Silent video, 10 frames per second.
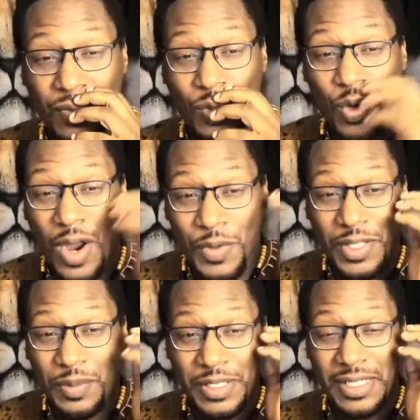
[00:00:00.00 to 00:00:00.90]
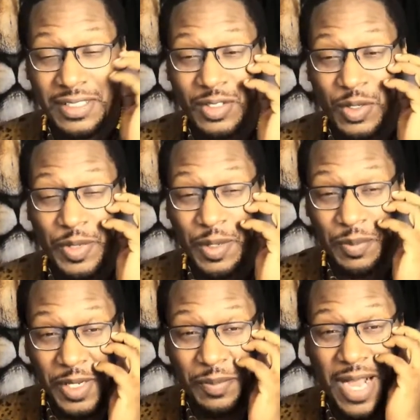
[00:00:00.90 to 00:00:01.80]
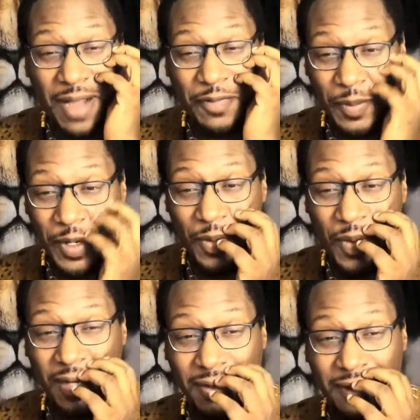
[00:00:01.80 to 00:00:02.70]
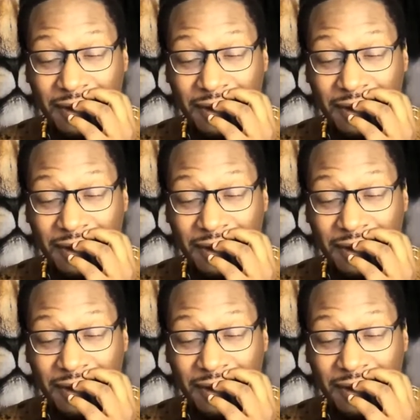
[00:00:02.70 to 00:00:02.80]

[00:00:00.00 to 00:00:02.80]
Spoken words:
do I really believe there's going to be a big pop for marijuana?